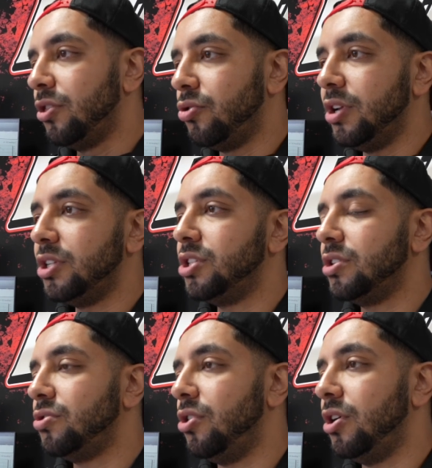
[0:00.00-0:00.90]
3-inch
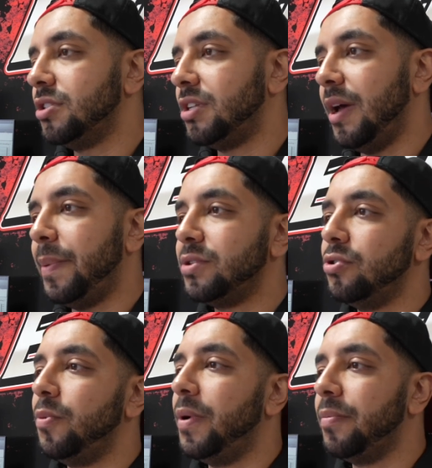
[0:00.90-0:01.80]
exhaust, Type S
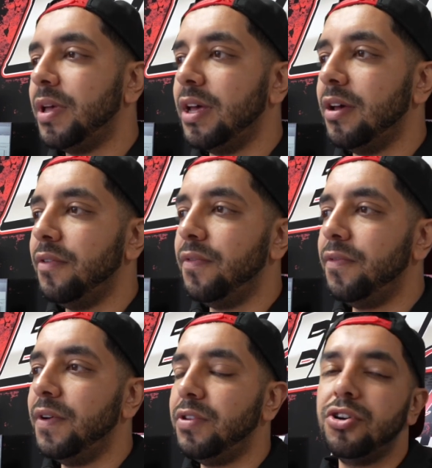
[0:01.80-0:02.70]
oil pump kit,
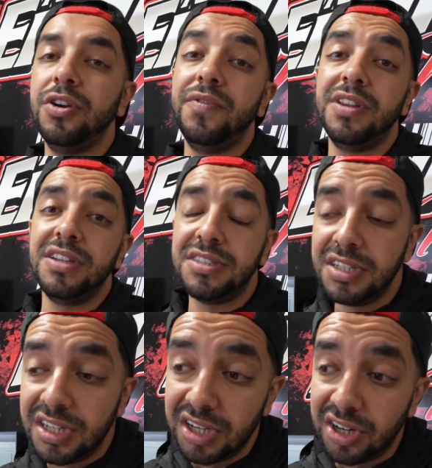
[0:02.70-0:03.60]
50-degree
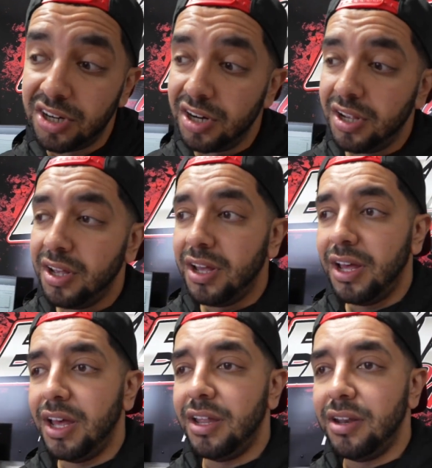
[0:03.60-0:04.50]
VTC gear,
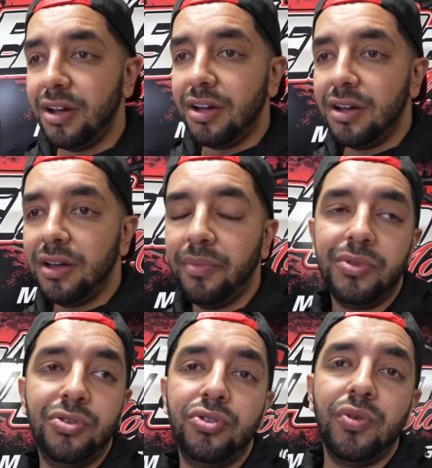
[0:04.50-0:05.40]
and
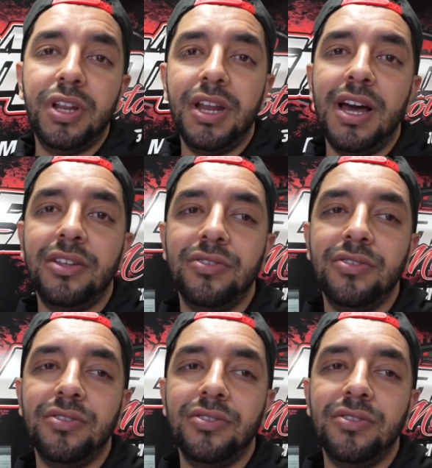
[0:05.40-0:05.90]
229.